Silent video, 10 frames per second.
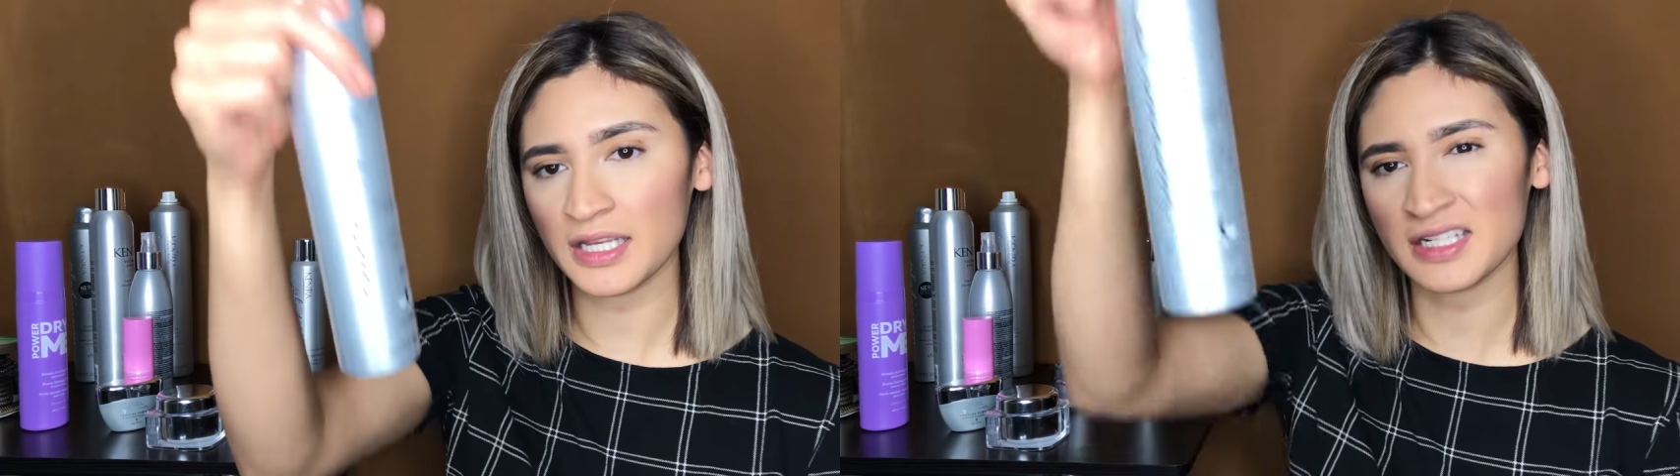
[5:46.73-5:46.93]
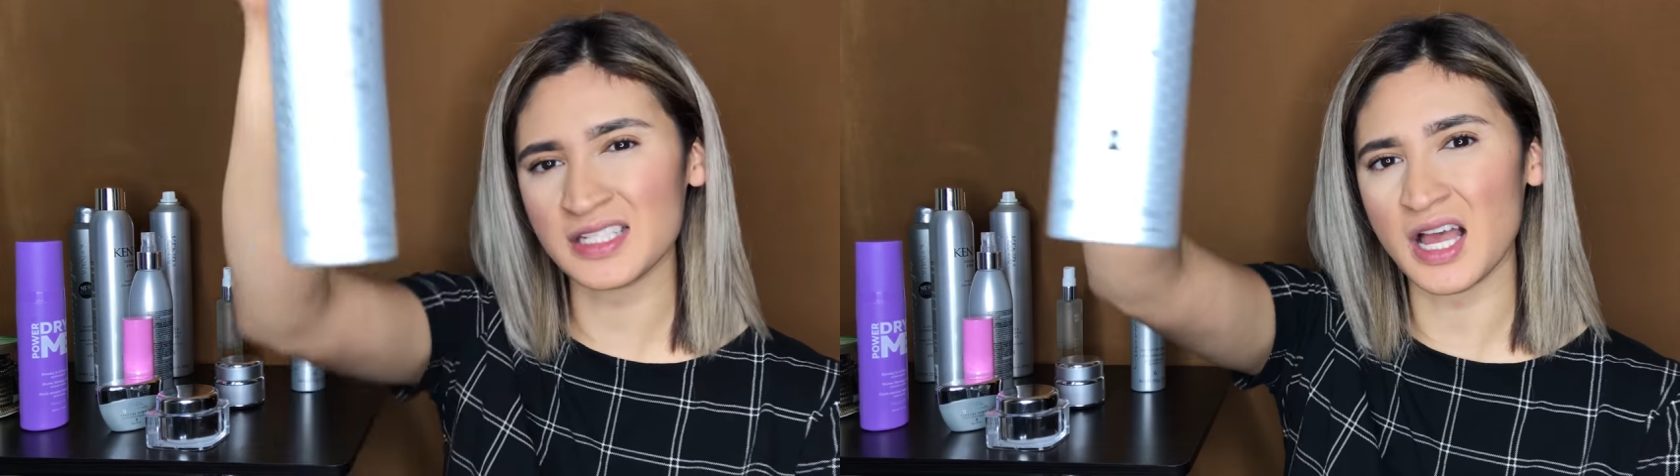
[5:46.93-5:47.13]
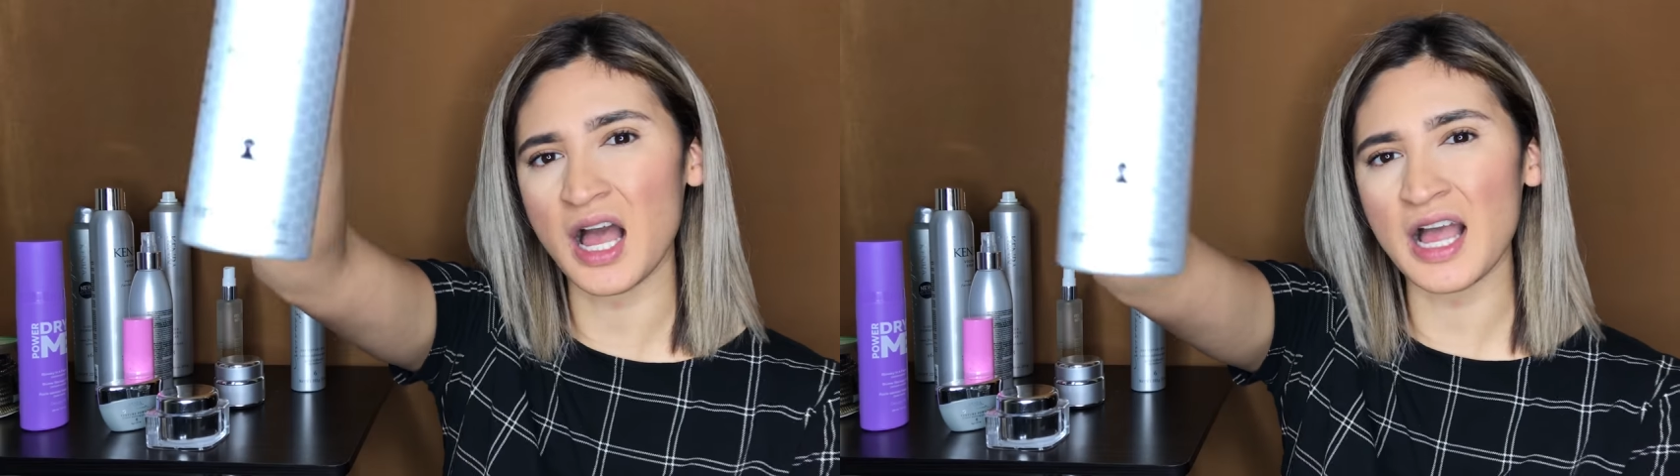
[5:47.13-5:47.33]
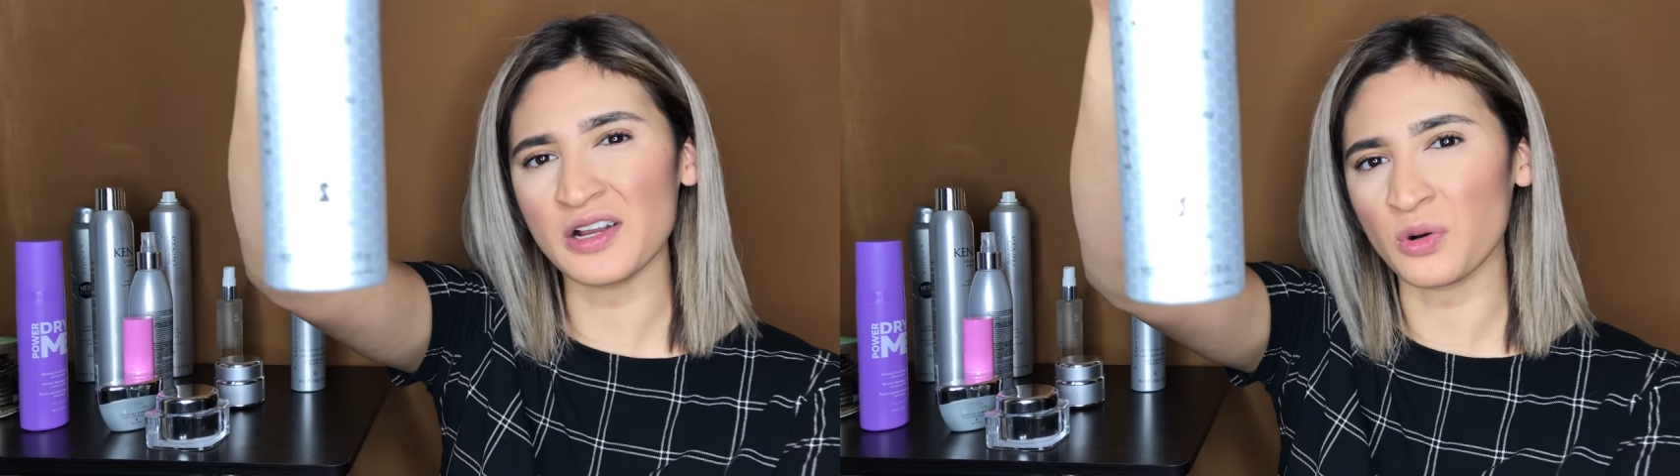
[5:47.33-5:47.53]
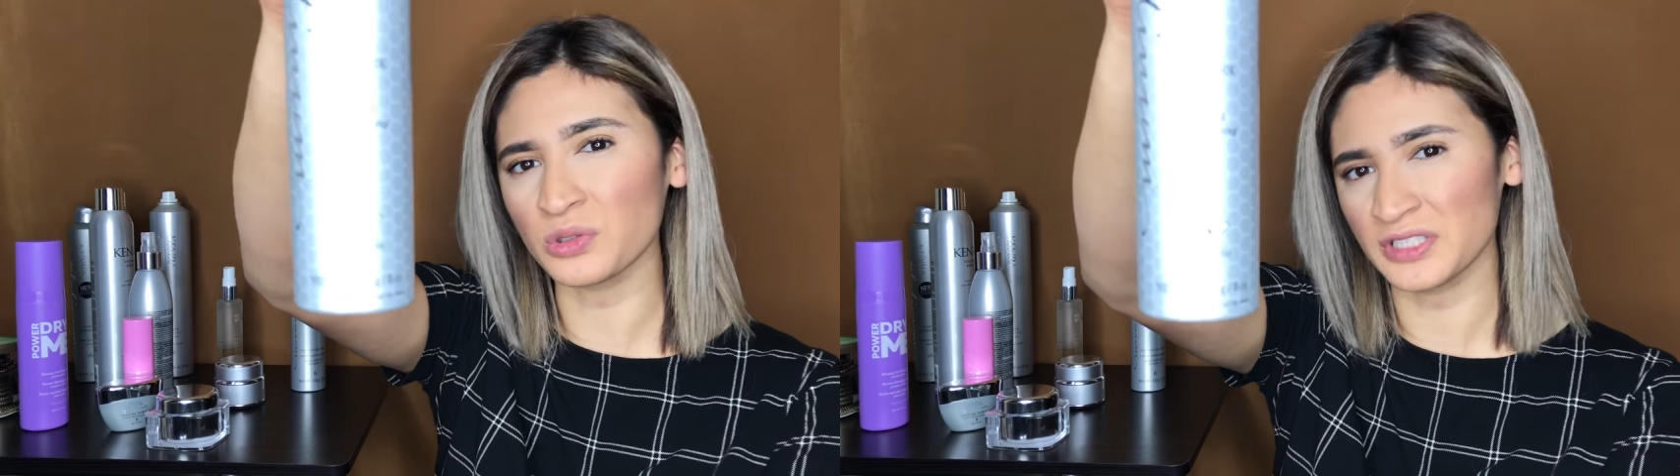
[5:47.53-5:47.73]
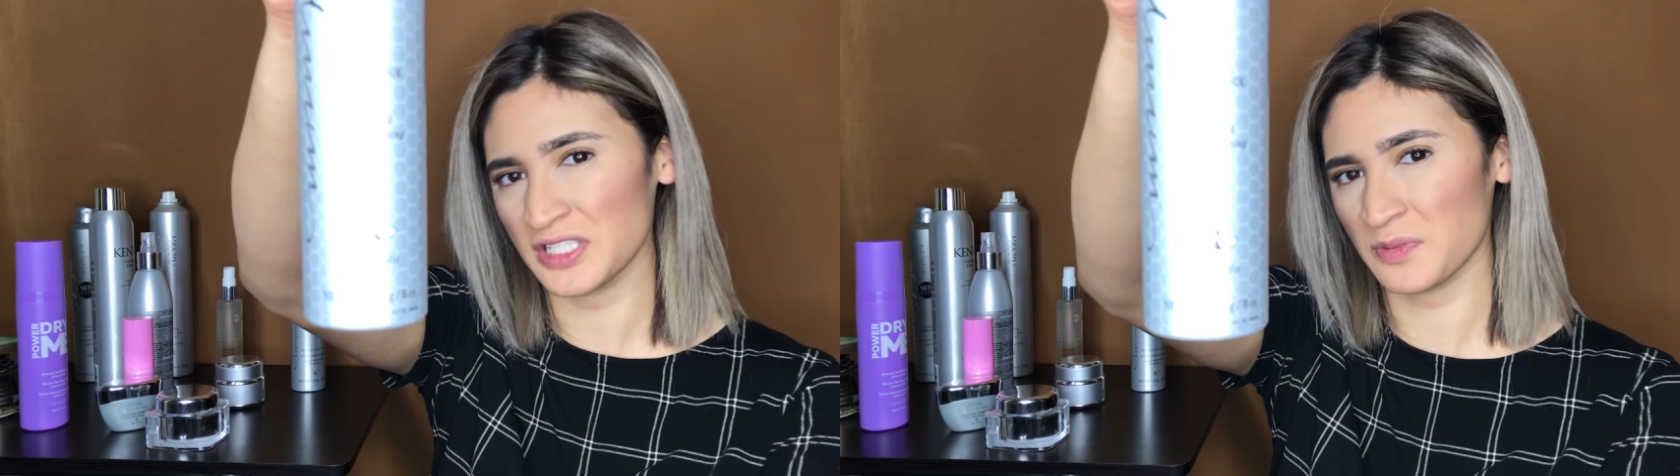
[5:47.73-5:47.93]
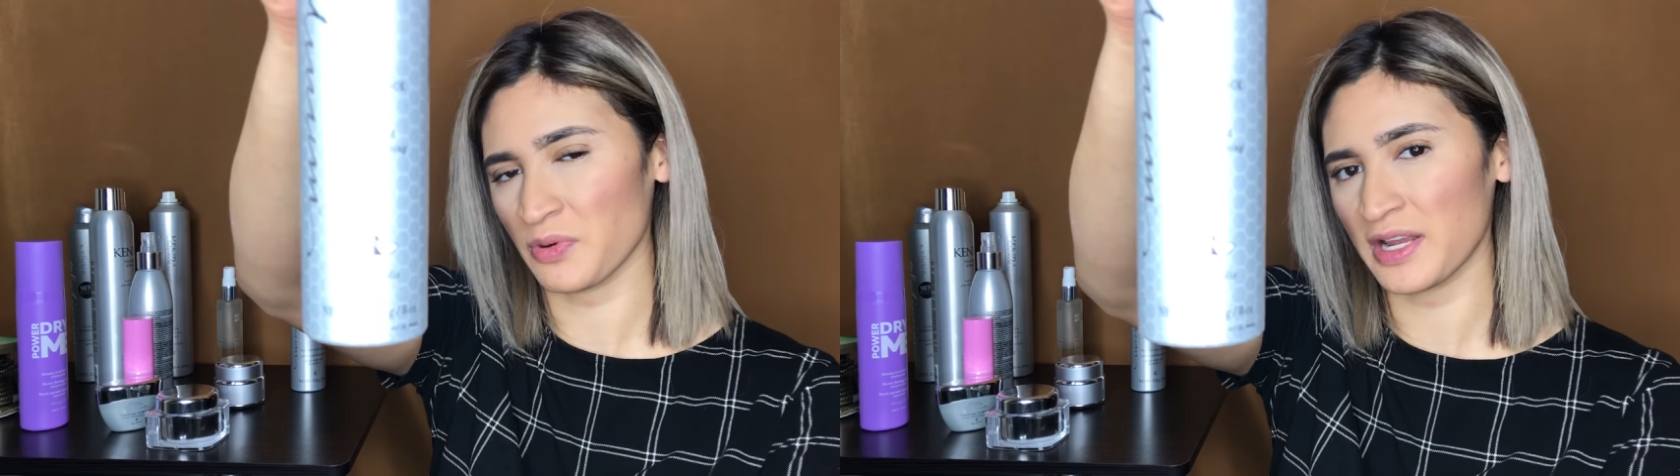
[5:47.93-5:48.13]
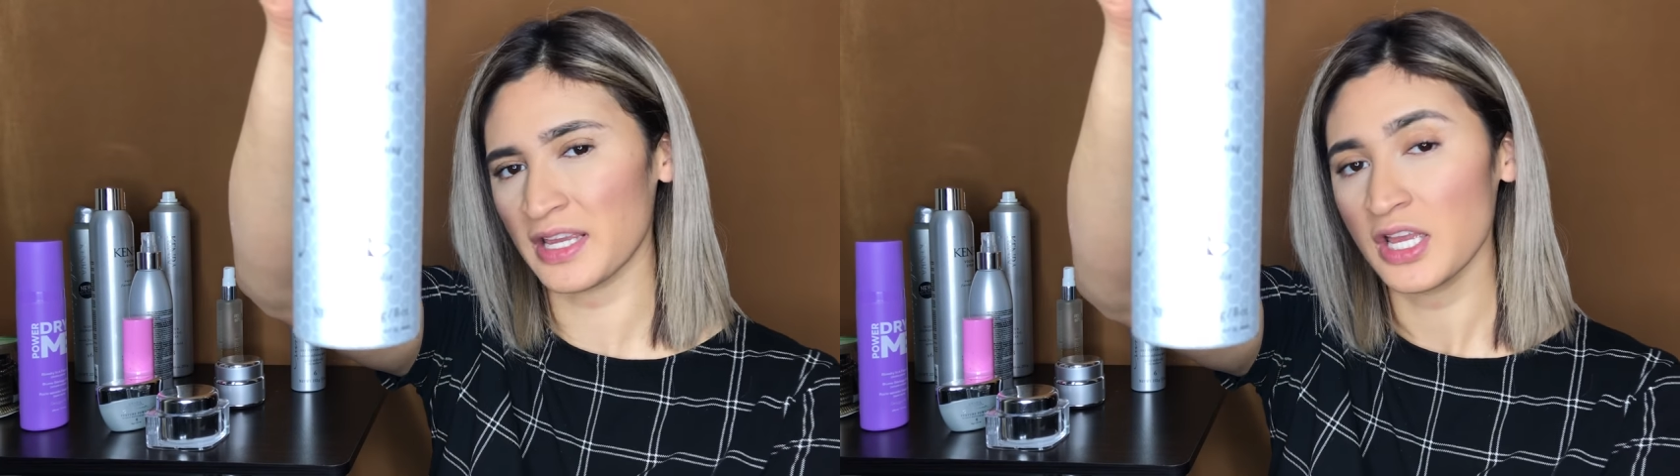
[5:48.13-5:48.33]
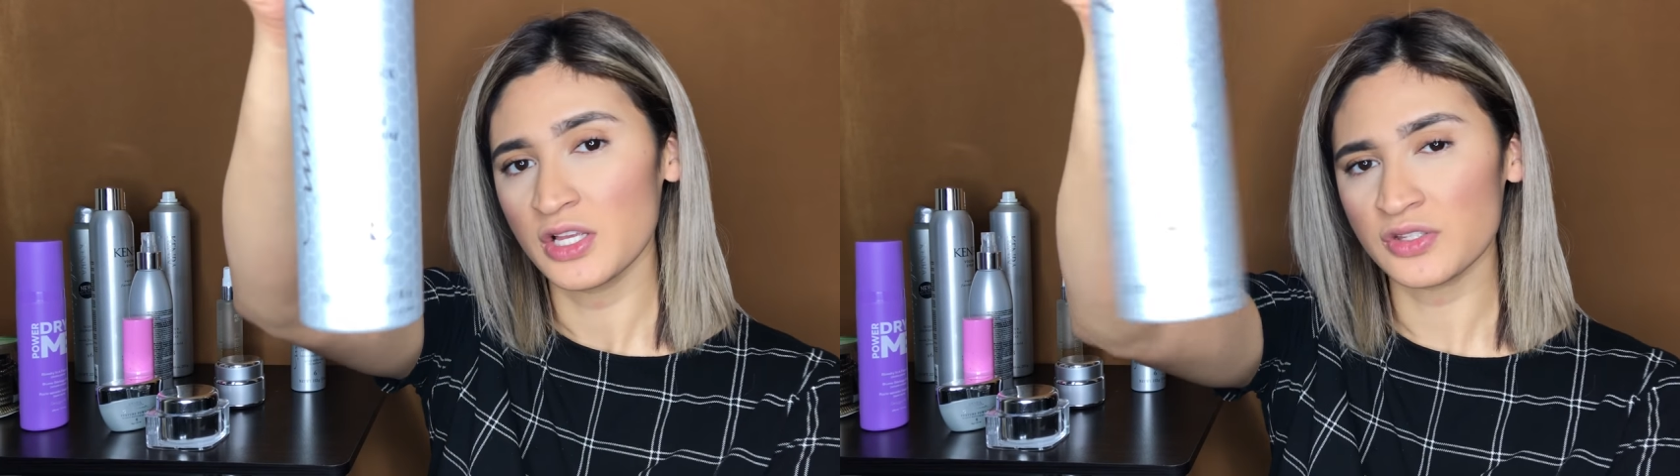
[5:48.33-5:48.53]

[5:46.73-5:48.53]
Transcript: and it's a high holding spray.